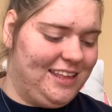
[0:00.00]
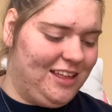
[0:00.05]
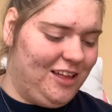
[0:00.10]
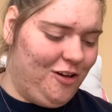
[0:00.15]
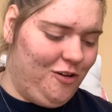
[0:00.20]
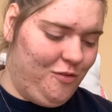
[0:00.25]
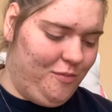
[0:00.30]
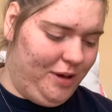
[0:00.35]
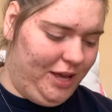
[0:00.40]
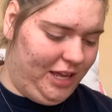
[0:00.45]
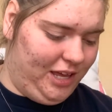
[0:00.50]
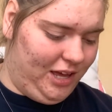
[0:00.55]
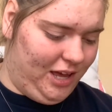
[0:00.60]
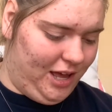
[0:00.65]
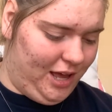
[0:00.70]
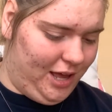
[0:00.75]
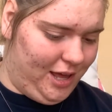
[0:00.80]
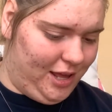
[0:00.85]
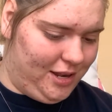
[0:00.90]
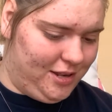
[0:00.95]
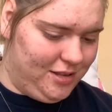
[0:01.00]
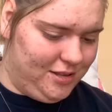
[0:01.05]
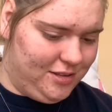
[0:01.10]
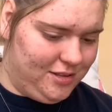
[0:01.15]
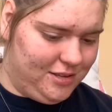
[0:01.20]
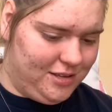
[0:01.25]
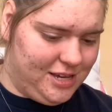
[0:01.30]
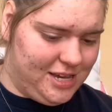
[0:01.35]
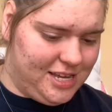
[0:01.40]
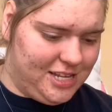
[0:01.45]
Oh my God.
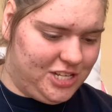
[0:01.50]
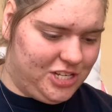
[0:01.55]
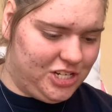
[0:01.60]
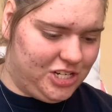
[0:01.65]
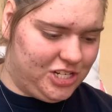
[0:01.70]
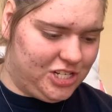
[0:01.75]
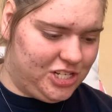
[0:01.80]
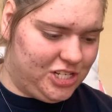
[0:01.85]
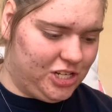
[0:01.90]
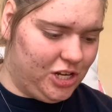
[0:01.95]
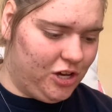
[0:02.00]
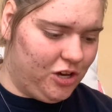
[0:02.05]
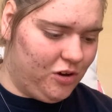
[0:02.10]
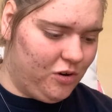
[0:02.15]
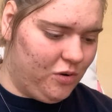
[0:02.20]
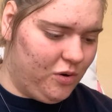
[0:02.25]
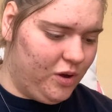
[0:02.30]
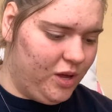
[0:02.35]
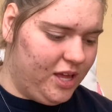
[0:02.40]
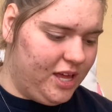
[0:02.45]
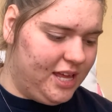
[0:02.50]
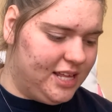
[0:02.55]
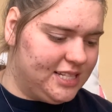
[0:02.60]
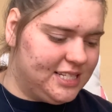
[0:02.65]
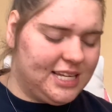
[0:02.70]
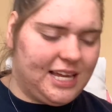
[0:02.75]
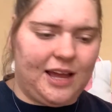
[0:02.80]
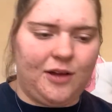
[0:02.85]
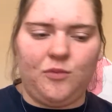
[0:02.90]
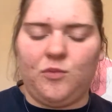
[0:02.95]
It's just so, it's
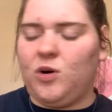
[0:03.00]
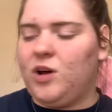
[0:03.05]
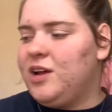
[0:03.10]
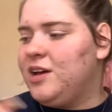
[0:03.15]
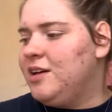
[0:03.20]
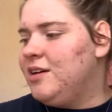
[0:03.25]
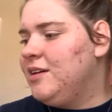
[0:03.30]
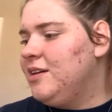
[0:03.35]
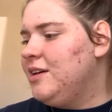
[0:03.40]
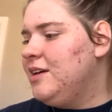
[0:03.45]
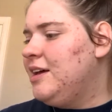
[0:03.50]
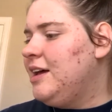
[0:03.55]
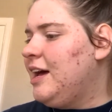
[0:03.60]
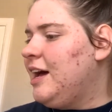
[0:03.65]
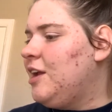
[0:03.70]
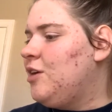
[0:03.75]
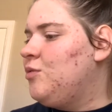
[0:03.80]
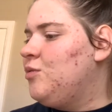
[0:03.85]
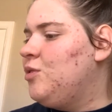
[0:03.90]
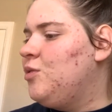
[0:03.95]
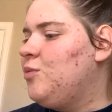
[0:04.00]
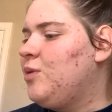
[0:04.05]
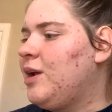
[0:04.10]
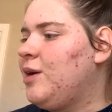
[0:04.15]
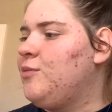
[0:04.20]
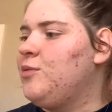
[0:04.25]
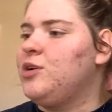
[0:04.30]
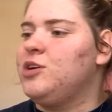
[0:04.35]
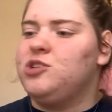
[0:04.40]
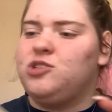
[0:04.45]
like I don't know what I
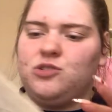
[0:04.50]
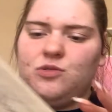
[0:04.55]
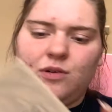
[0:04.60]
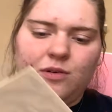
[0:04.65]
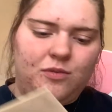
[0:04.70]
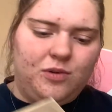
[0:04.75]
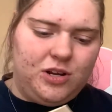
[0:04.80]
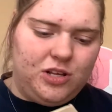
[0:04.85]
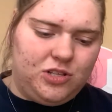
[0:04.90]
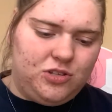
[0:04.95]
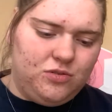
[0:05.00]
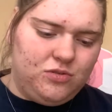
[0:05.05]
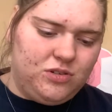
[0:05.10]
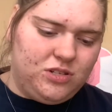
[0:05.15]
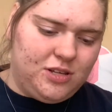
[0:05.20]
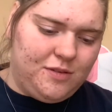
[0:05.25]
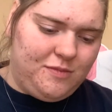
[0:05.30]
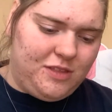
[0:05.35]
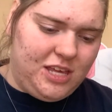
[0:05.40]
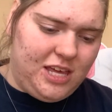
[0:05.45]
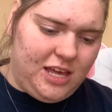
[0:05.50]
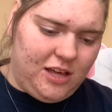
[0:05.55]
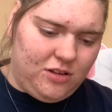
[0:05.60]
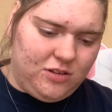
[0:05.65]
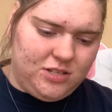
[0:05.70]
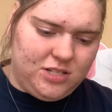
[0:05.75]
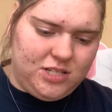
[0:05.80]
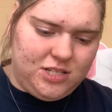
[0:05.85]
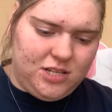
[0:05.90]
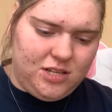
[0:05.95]
want to do. I want to do something
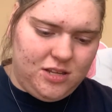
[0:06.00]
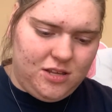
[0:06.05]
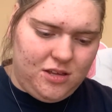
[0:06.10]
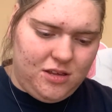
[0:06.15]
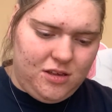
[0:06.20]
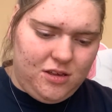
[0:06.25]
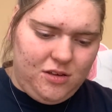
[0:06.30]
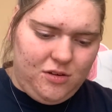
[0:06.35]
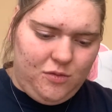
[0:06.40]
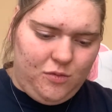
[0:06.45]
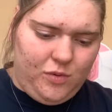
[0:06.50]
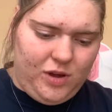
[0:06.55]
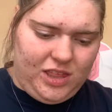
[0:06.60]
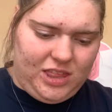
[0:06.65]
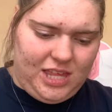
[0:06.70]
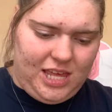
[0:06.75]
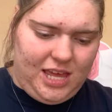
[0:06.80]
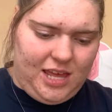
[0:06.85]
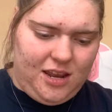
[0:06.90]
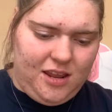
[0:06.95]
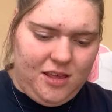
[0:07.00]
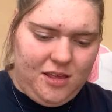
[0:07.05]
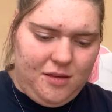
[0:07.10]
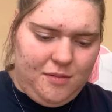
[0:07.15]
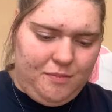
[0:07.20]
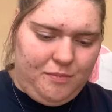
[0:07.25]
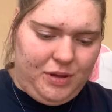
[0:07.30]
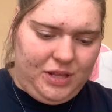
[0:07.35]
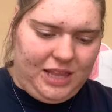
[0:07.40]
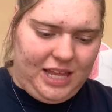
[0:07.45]
else with it.
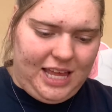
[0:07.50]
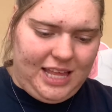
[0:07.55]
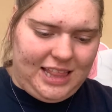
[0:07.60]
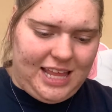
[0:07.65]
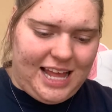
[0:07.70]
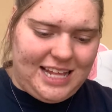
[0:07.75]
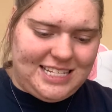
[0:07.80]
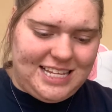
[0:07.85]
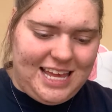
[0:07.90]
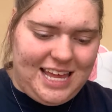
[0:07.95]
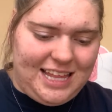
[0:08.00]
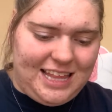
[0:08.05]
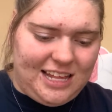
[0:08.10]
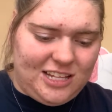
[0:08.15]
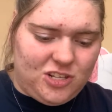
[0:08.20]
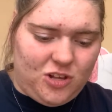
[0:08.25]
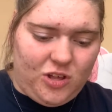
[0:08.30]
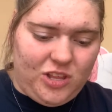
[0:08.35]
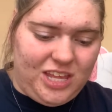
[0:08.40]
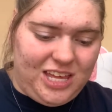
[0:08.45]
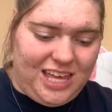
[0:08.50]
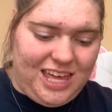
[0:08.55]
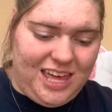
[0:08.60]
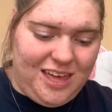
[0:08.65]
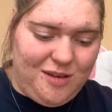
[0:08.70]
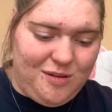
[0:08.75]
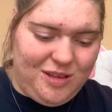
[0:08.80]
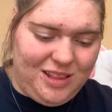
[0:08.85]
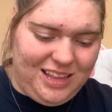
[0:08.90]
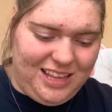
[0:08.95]
But like, that's it. That's all I
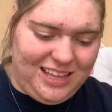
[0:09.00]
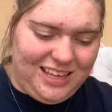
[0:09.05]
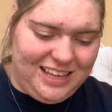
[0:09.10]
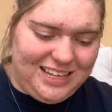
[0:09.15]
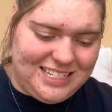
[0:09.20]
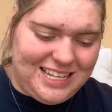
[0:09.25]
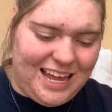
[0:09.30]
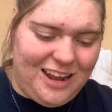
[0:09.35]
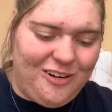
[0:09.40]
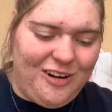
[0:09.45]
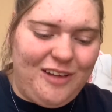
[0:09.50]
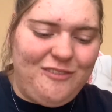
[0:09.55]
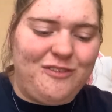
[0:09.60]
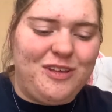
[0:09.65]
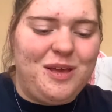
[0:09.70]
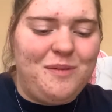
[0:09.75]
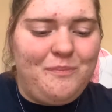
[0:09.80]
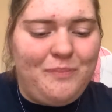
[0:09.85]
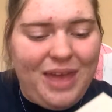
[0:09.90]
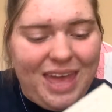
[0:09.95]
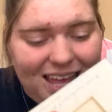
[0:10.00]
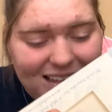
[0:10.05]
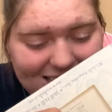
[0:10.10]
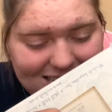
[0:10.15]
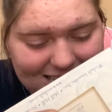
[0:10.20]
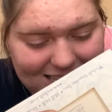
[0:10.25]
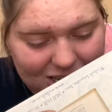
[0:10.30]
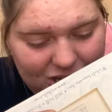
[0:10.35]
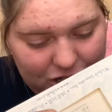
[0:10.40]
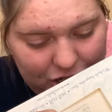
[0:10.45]
came with it because I don't have any beads
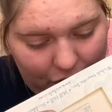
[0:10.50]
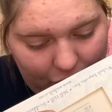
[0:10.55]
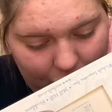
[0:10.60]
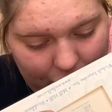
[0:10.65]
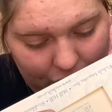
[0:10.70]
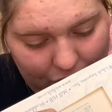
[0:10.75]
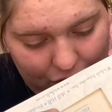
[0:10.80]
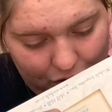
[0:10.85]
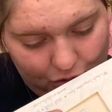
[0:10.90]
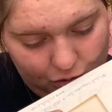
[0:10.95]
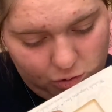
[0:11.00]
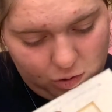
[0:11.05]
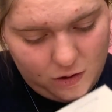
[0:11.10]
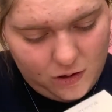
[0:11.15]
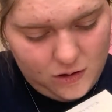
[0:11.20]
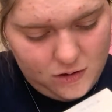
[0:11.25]
to show you.